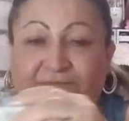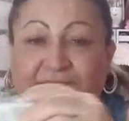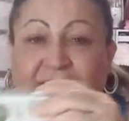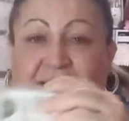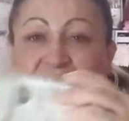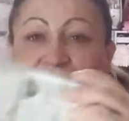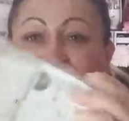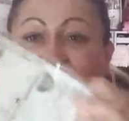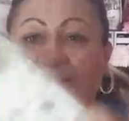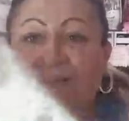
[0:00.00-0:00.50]

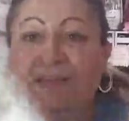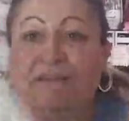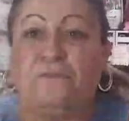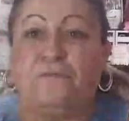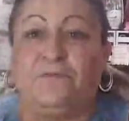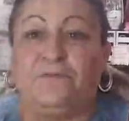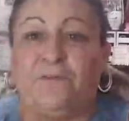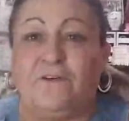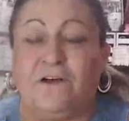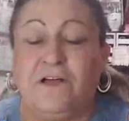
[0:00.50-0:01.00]

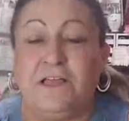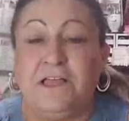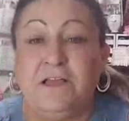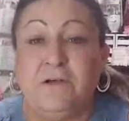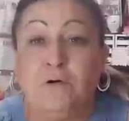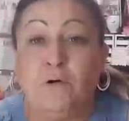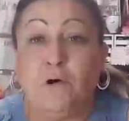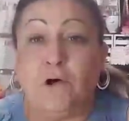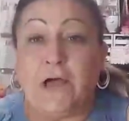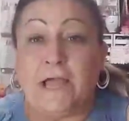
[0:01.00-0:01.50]
Oh,
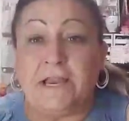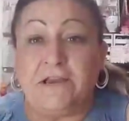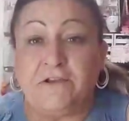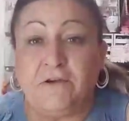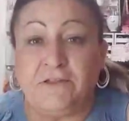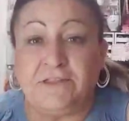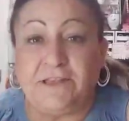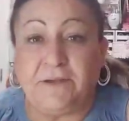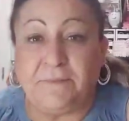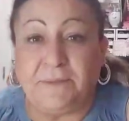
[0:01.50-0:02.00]
I
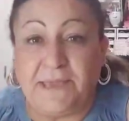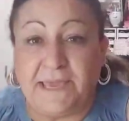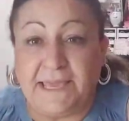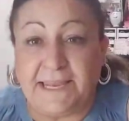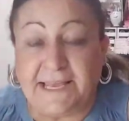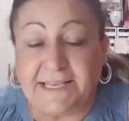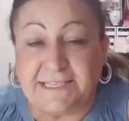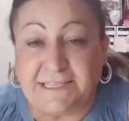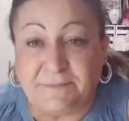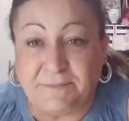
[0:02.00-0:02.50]
know,
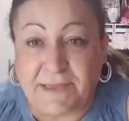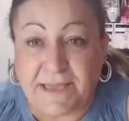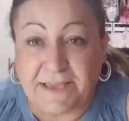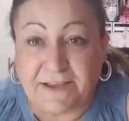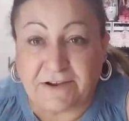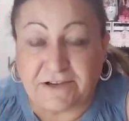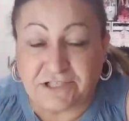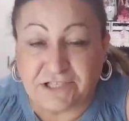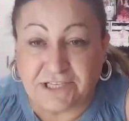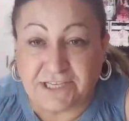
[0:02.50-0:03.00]
Davina is a
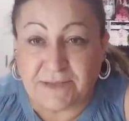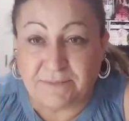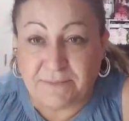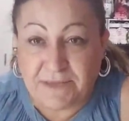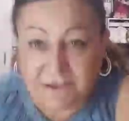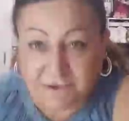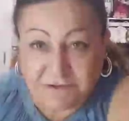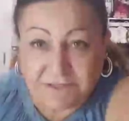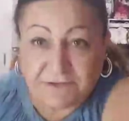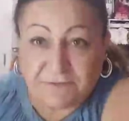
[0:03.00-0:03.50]
baker. She can
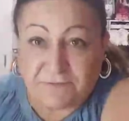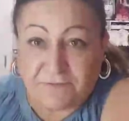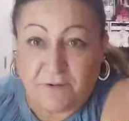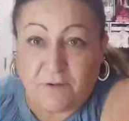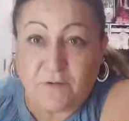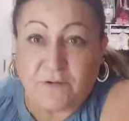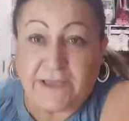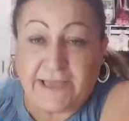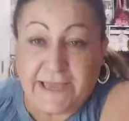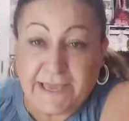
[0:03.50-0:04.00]
make us a
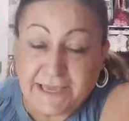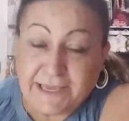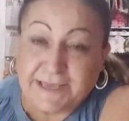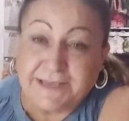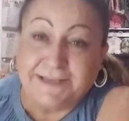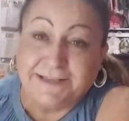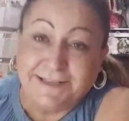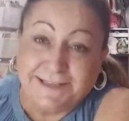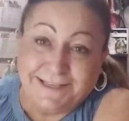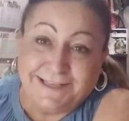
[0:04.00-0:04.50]
fall
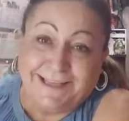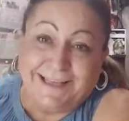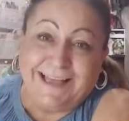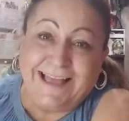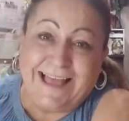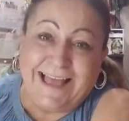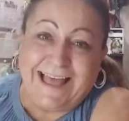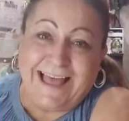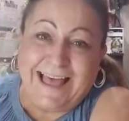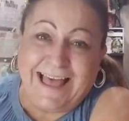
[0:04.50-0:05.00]
cake.
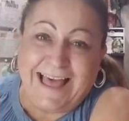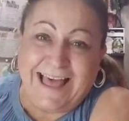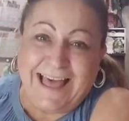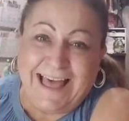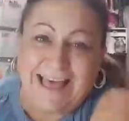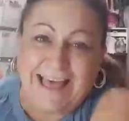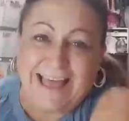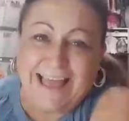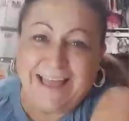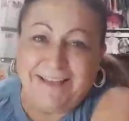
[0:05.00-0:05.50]

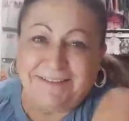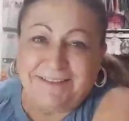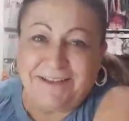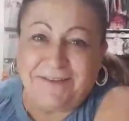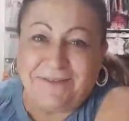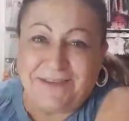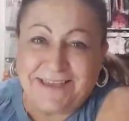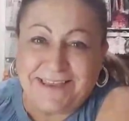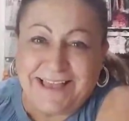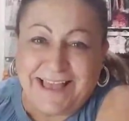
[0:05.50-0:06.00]

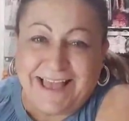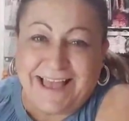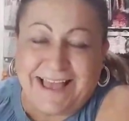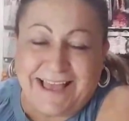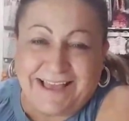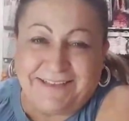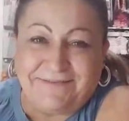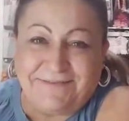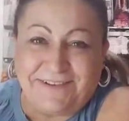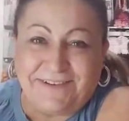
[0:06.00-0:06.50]
Davina,
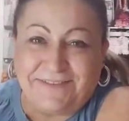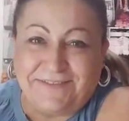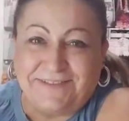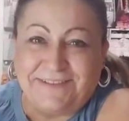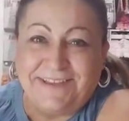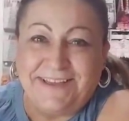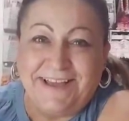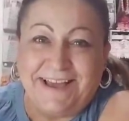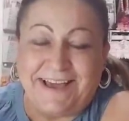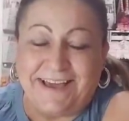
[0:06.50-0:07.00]

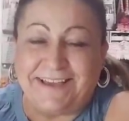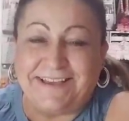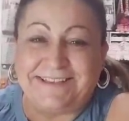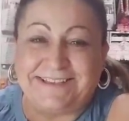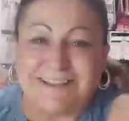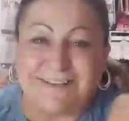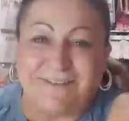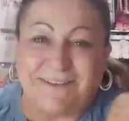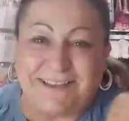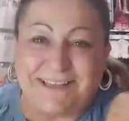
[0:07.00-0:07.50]

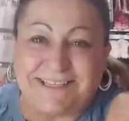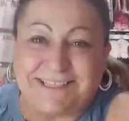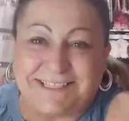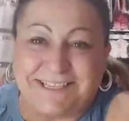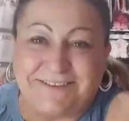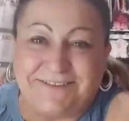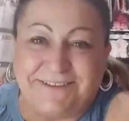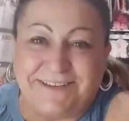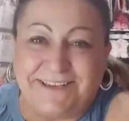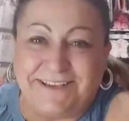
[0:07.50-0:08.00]
is Davina
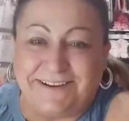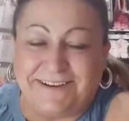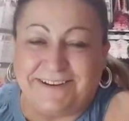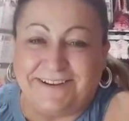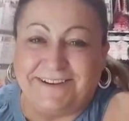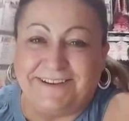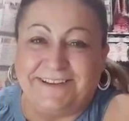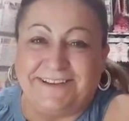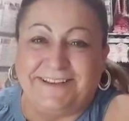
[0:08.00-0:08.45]
still here?